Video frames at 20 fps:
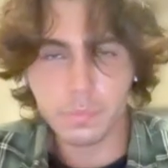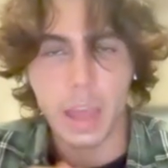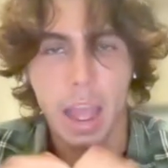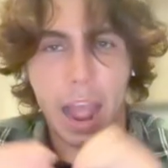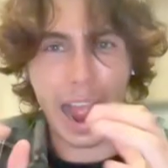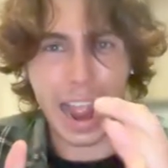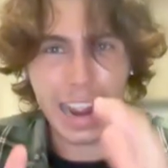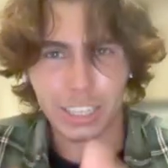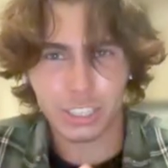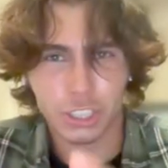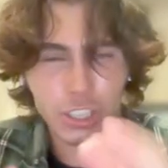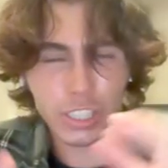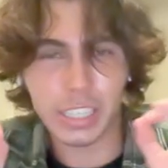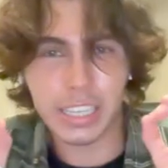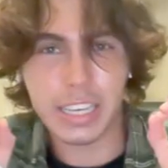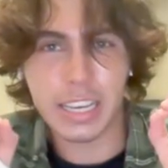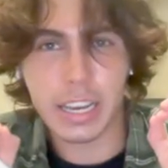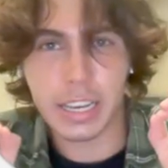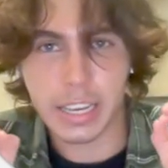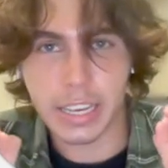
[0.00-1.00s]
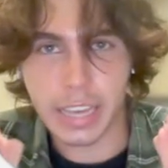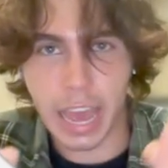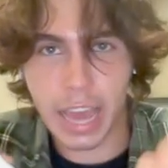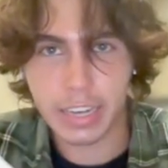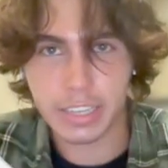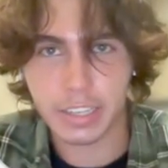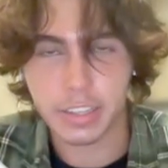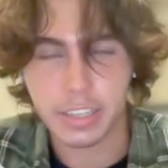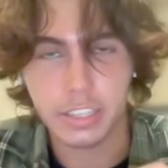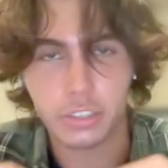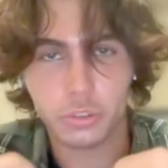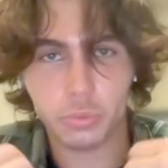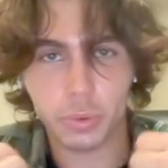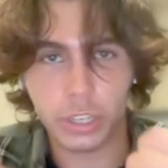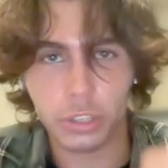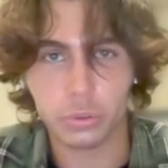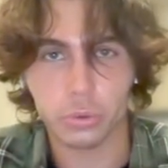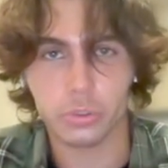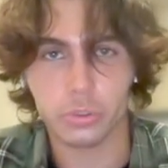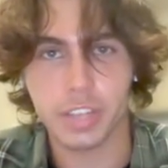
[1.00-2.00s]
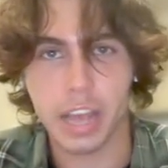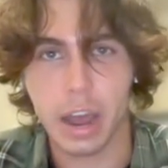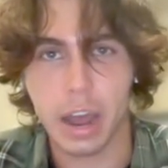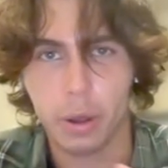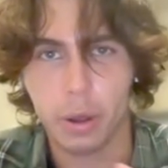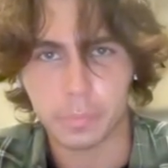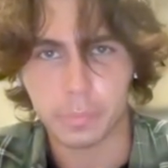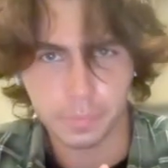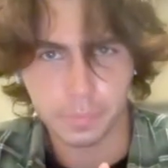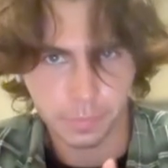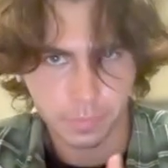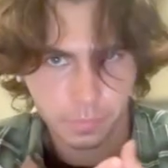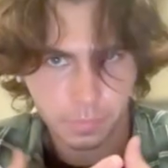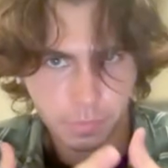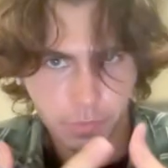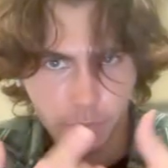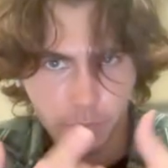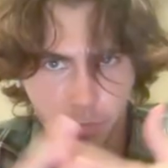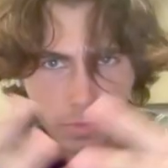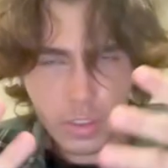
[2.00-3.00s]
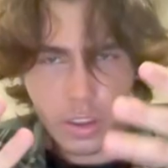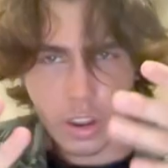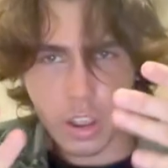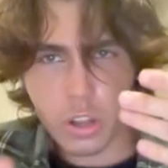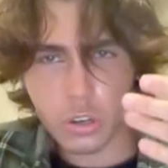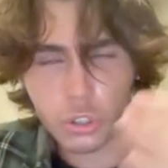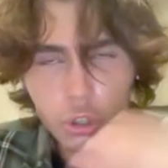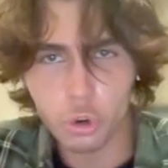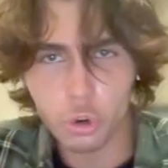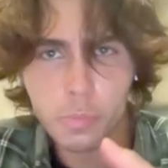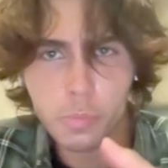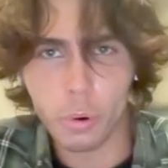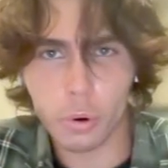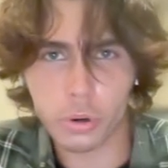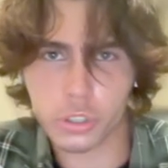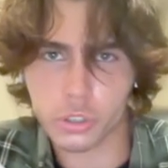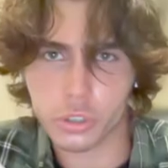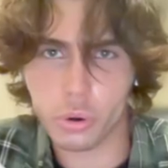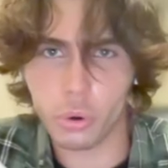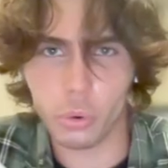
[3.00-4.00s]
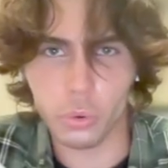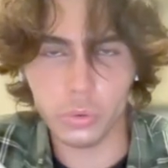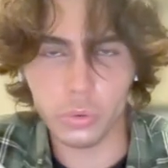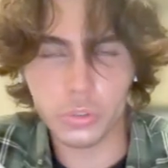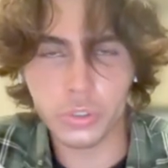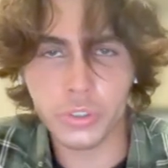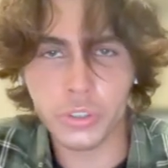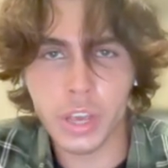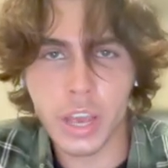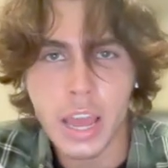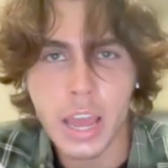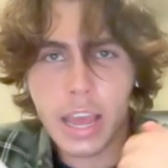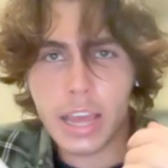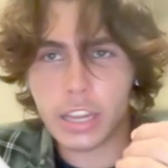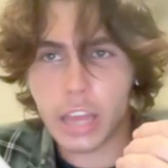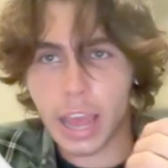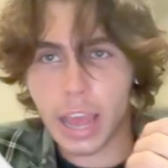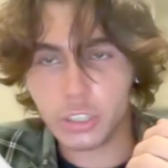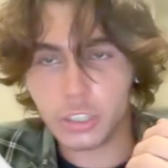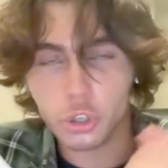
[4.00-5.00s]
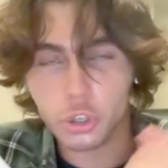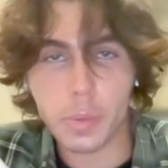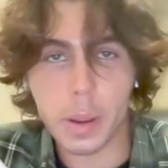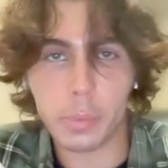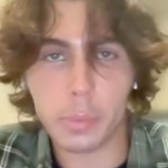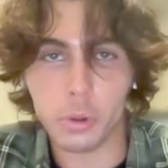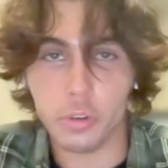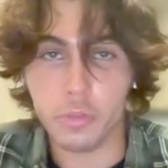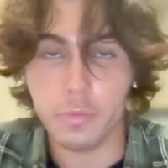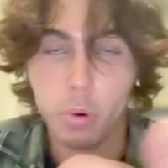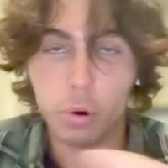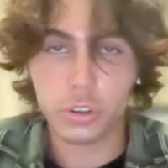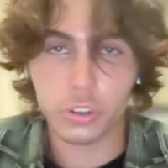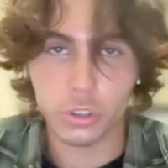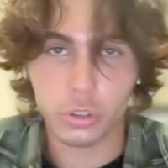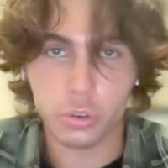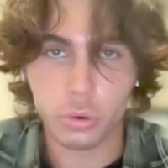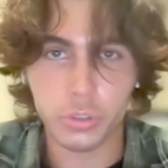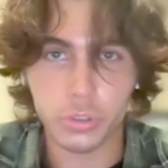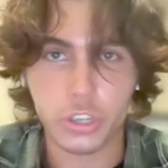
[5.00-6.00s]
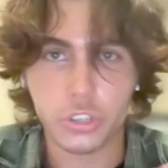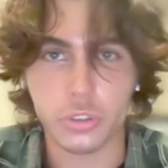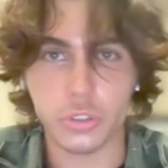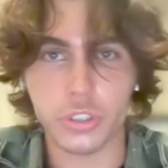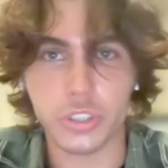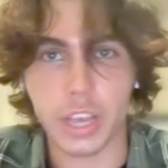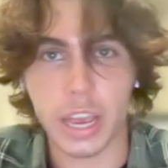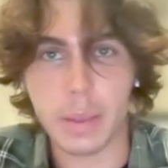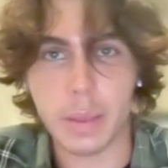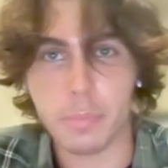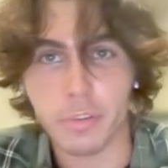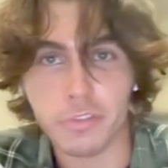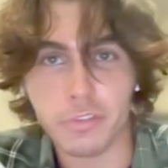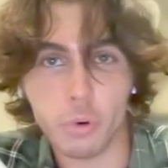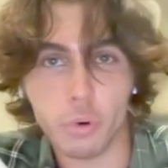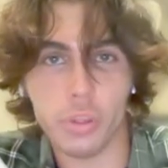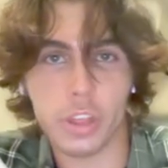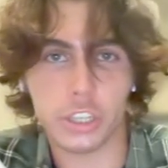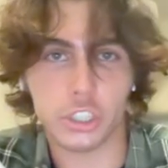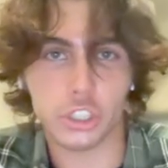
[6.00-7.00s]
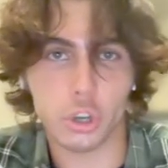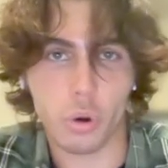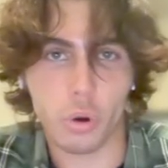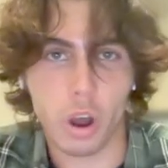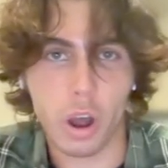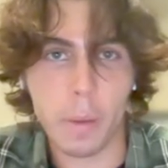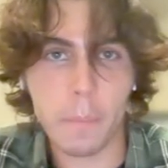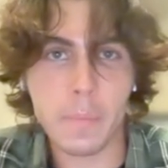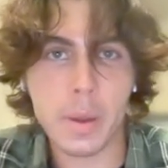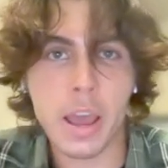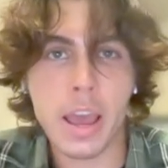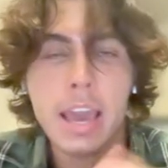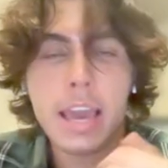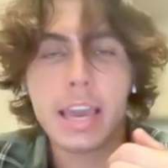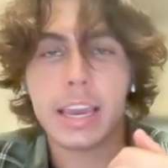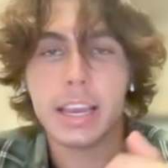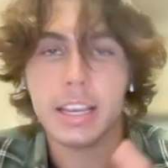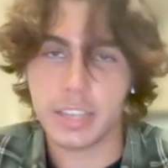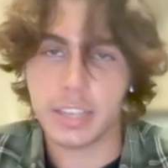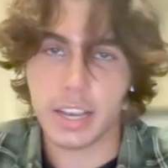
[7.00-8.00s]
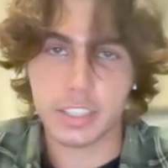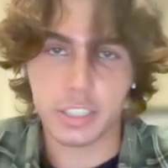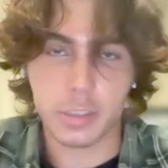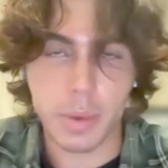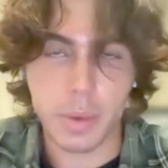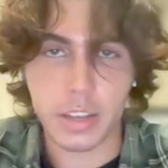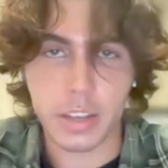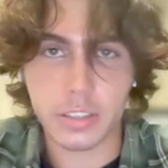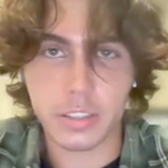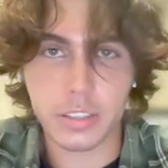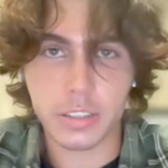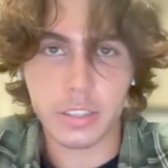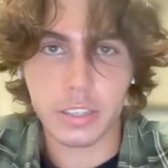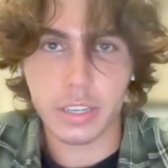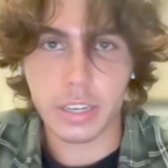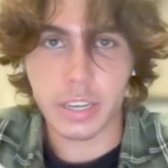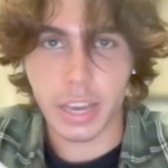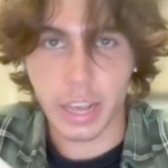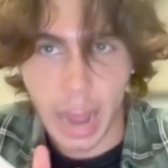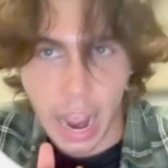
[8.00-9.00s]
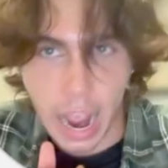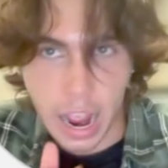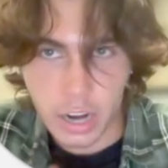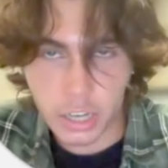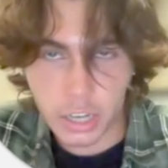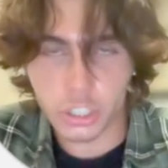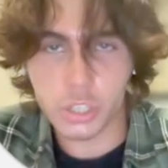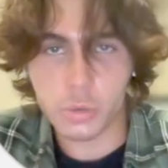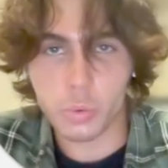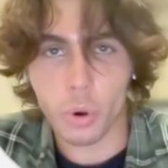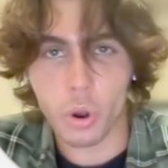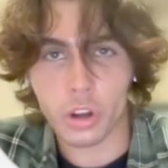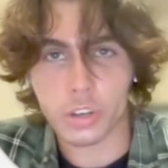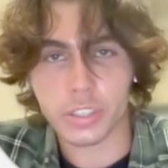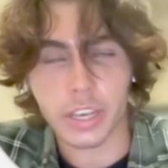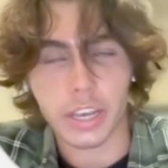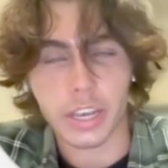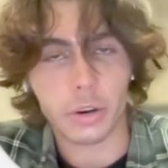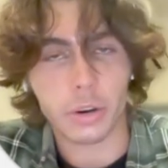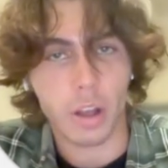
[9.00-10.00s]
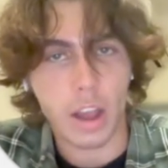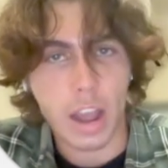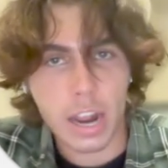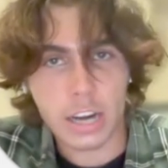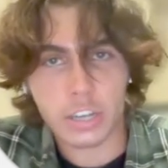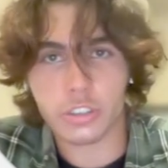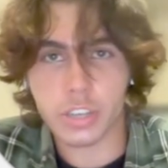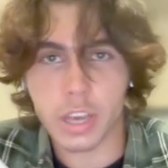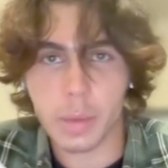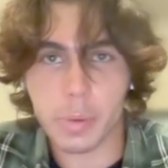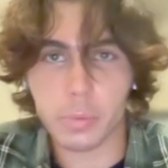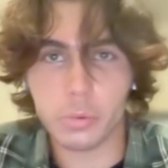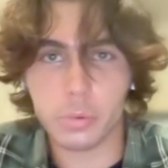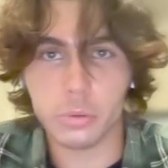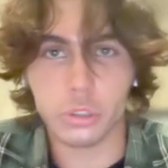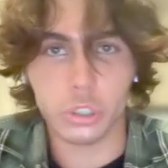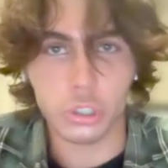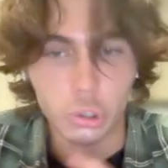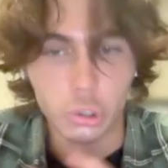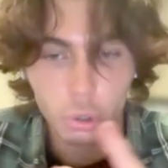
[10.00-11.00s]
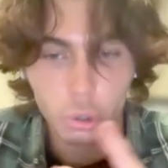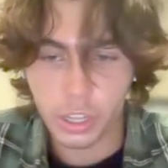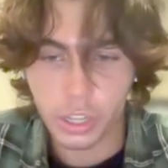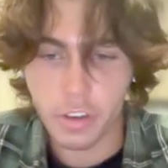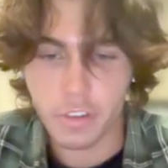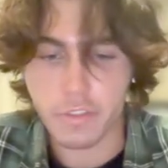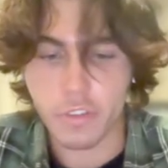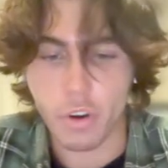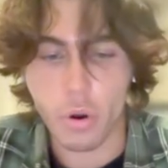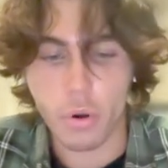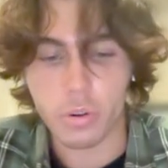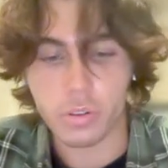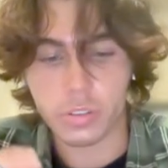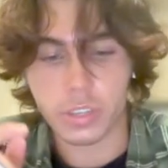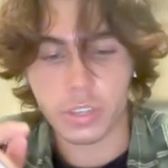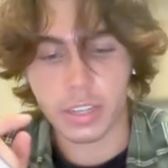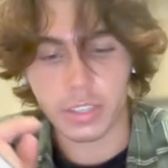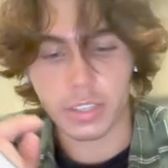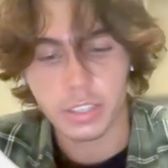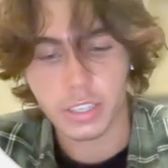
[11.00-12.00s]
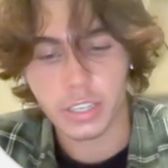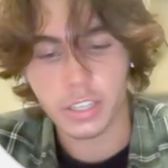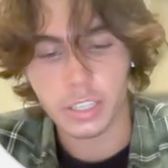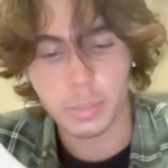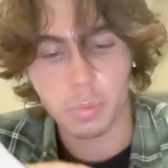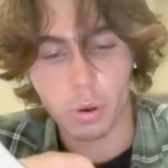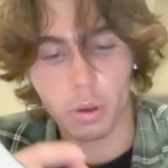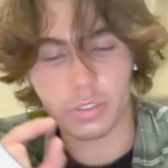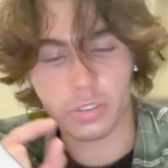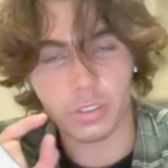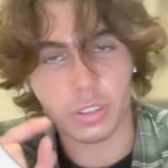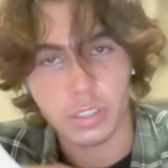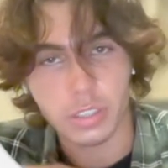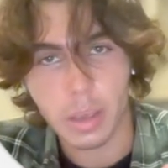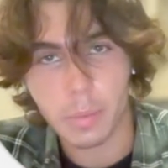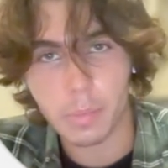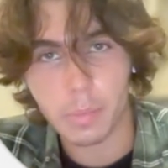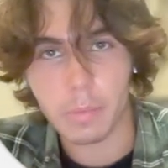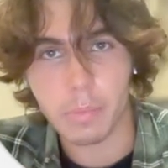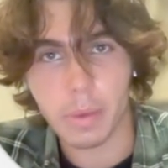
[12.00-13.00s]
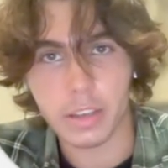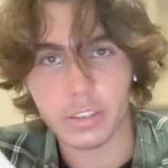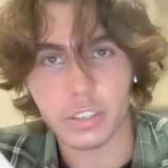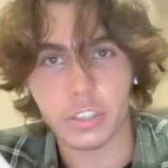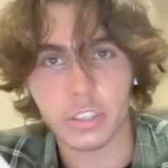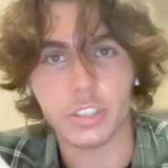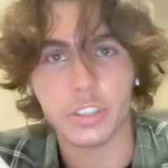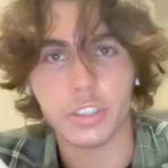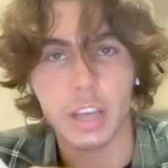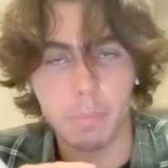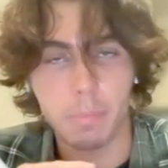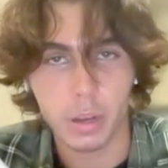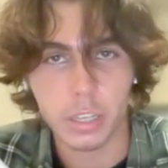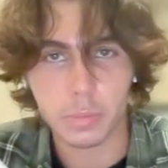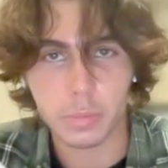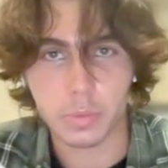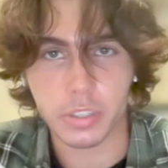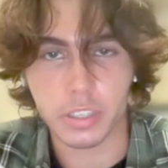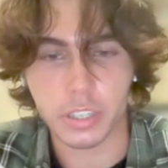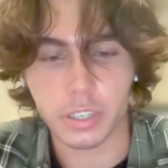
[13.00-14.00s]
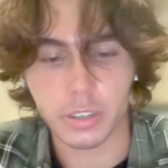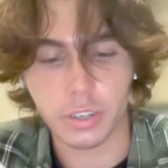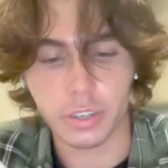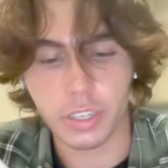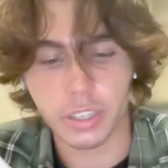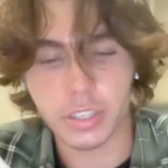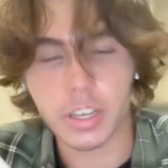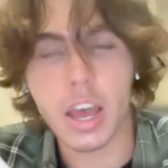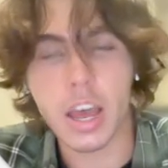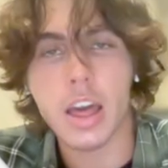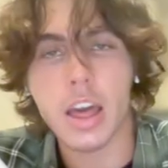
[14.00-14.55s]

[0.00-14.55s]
actually get these resources out to booked calls and to people who've booked the calls, I should say, before they show up is SMS. It actually works. It'll actually get people to look at their phones and see this person sent me a message. They must be serious.